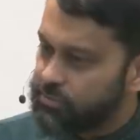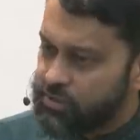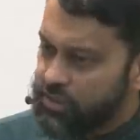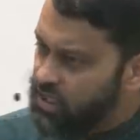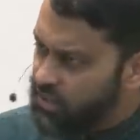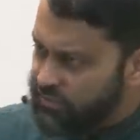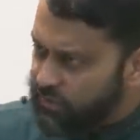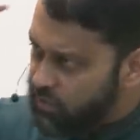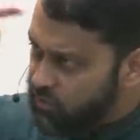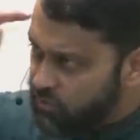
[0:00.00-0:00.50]

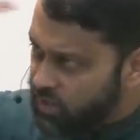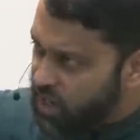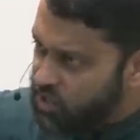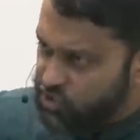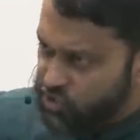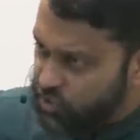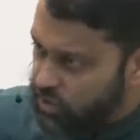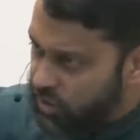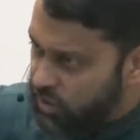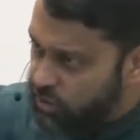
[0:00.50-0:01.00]
Even
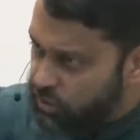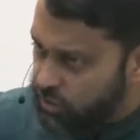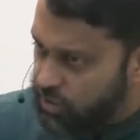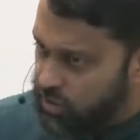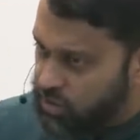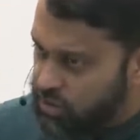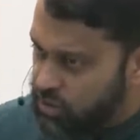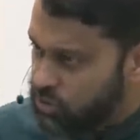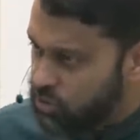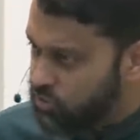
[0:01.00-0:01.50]
rationally, you
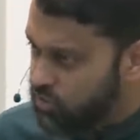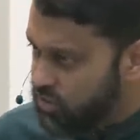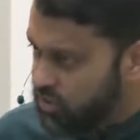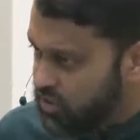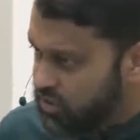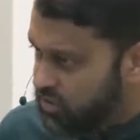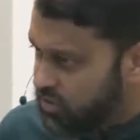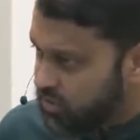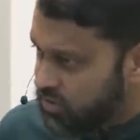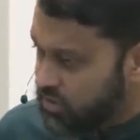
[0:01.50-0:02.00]
can deduce the
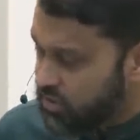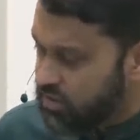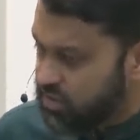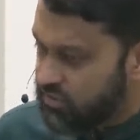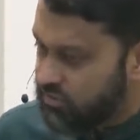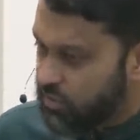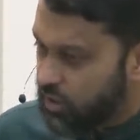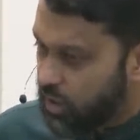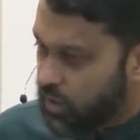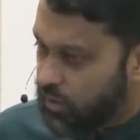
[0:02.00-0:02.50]
existence
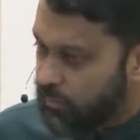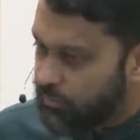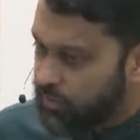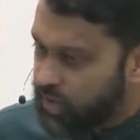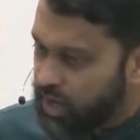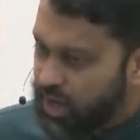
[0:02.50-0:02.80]
of God.